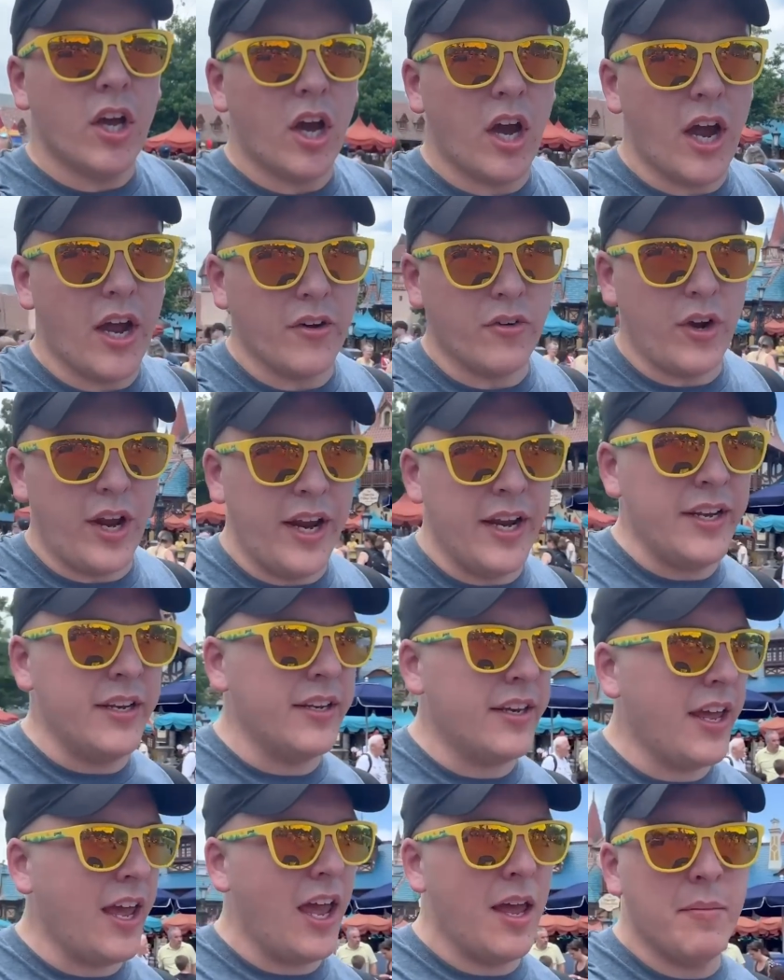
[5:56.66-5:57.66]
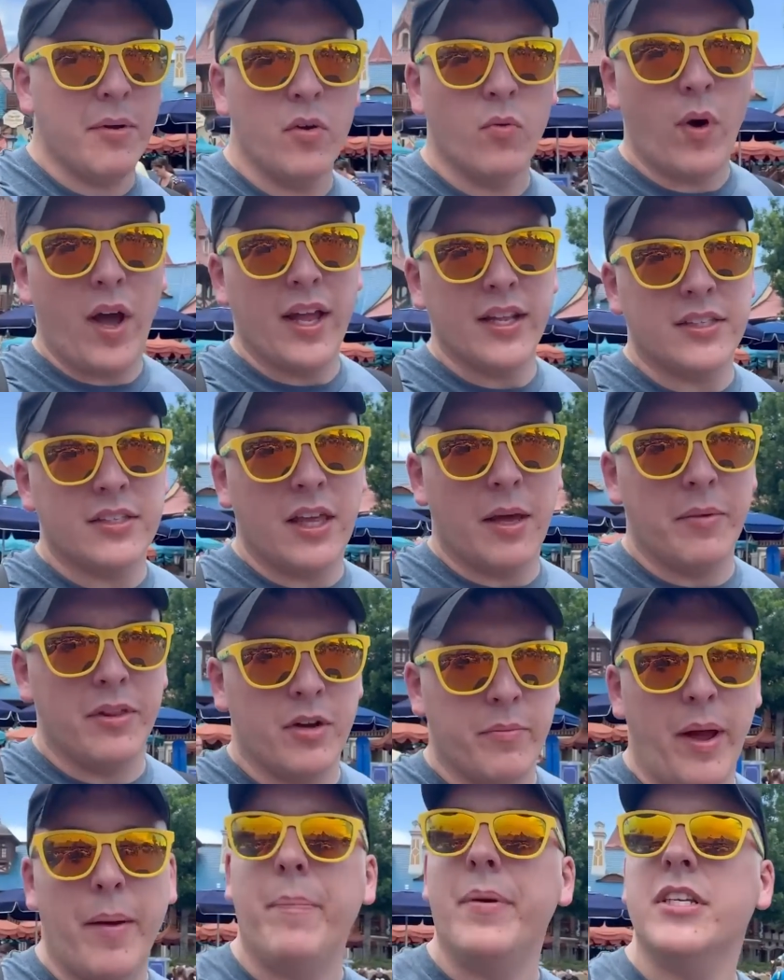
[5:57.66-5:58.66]
right, rain came and went. I mean,
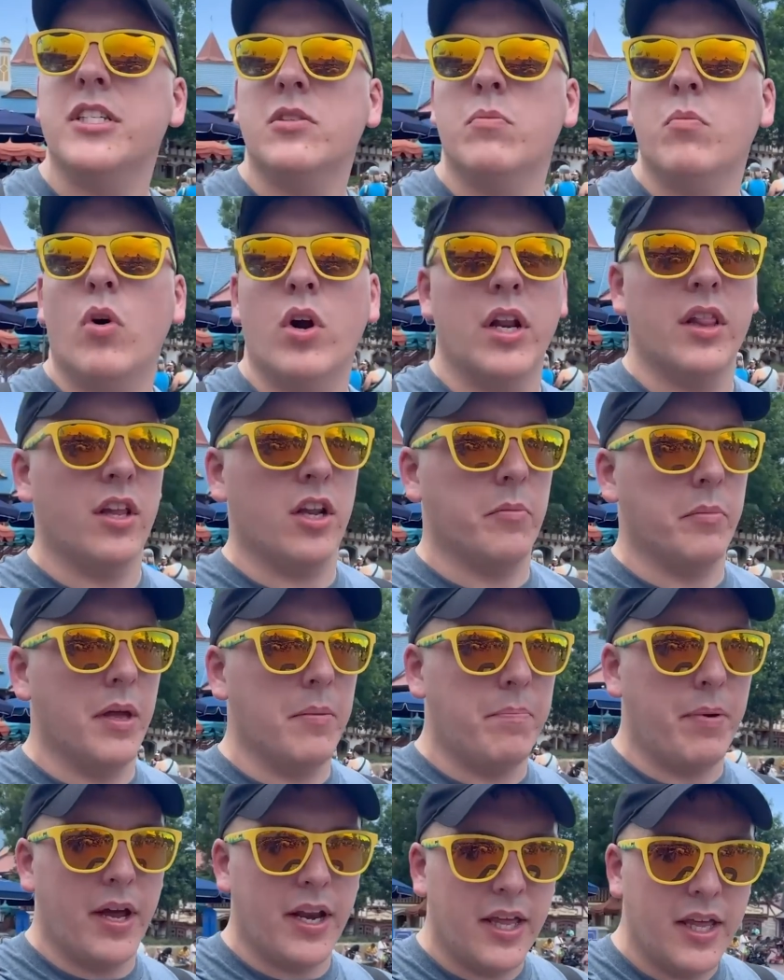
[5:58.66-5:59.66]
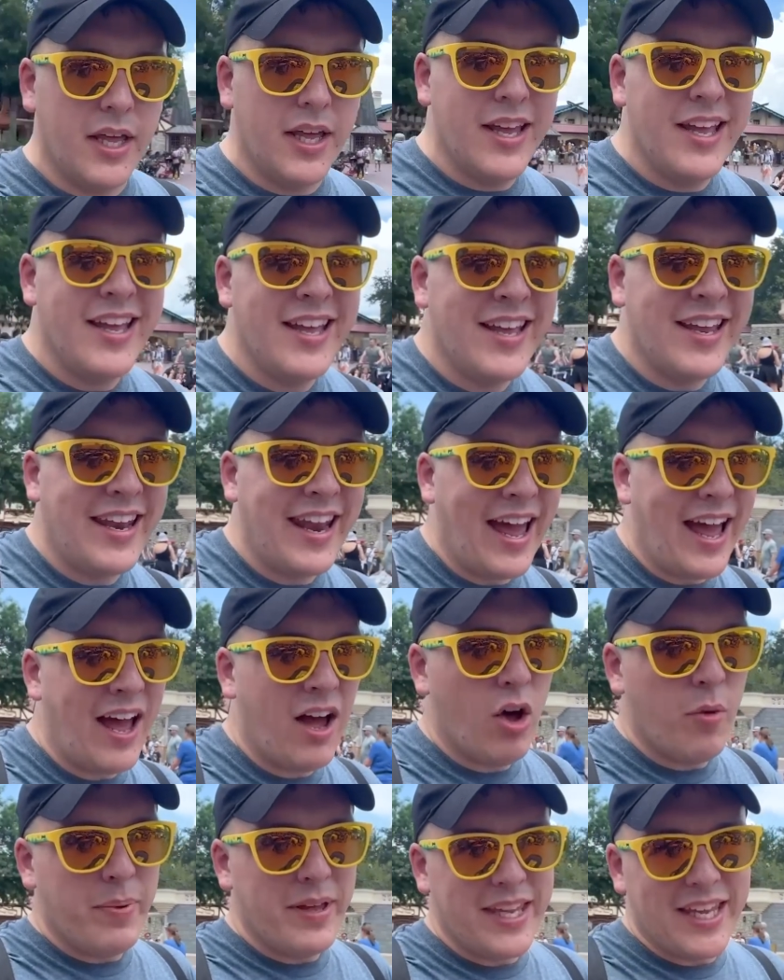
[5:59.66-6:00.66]
there might be some more in a little bit, but
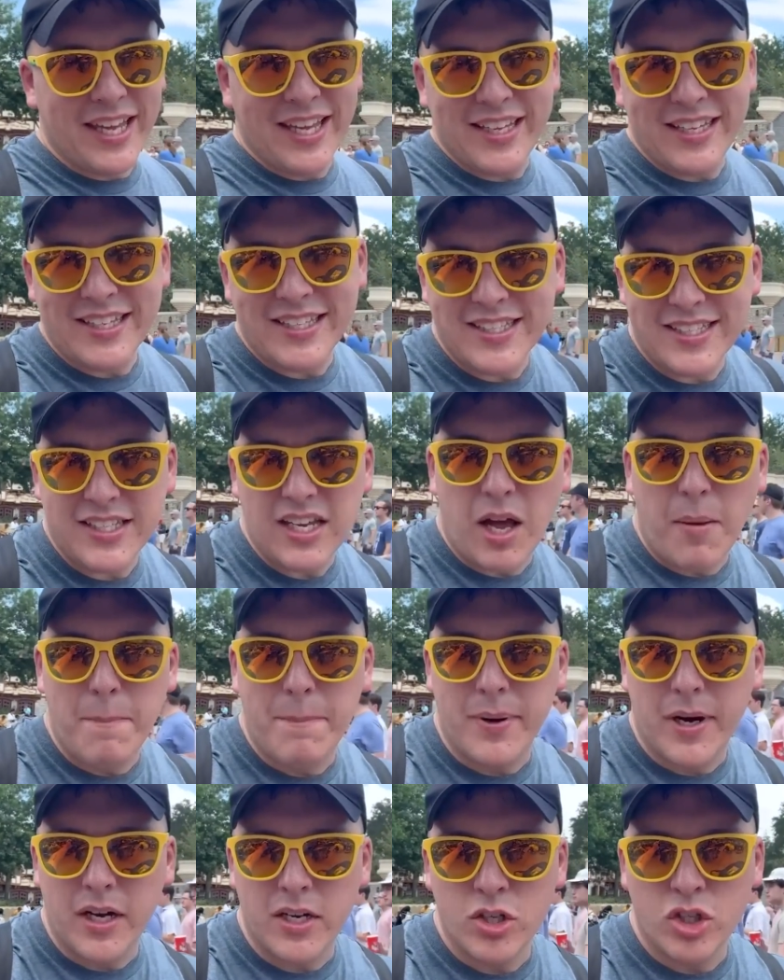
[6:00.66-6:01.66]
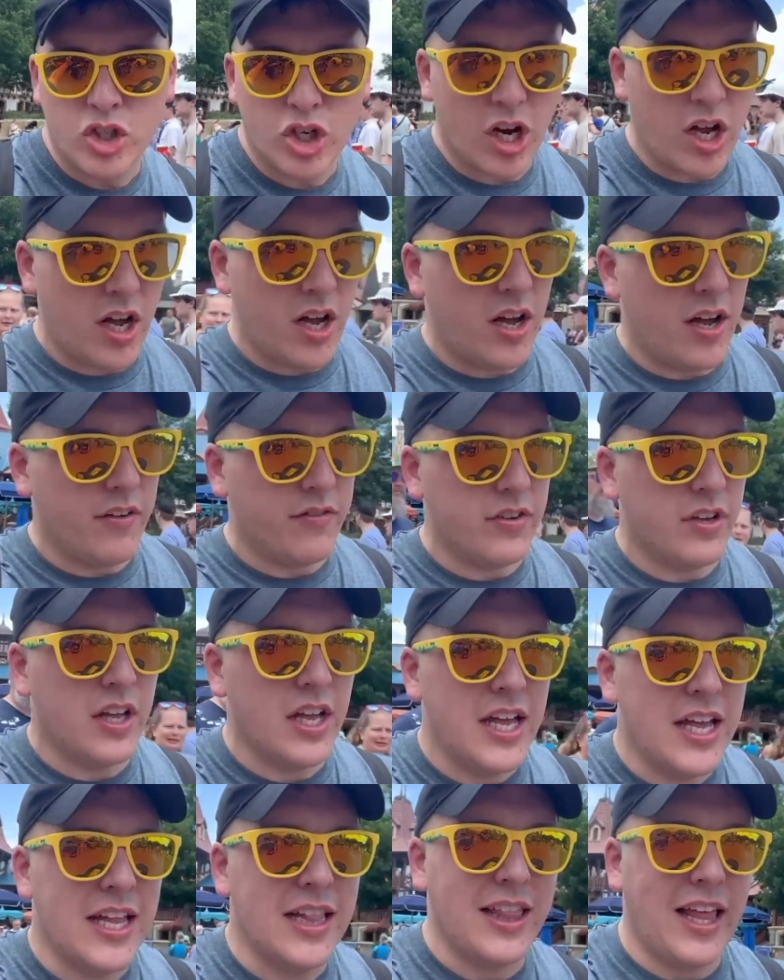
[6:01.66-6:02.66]
now begins a bunch of
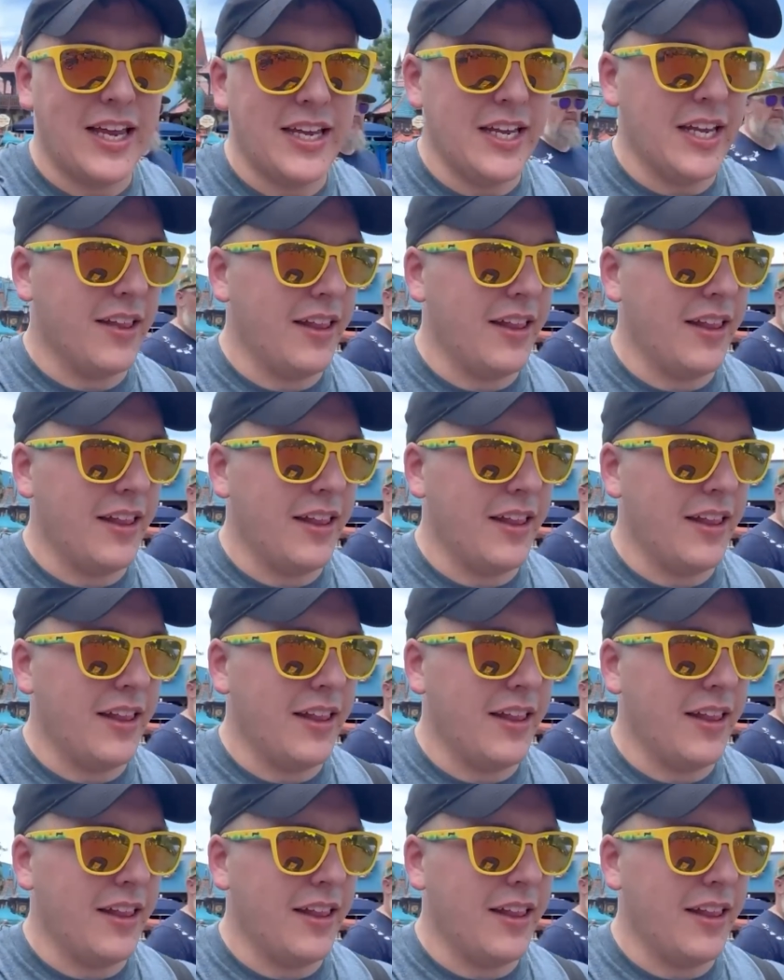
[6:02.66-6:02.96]
Lightning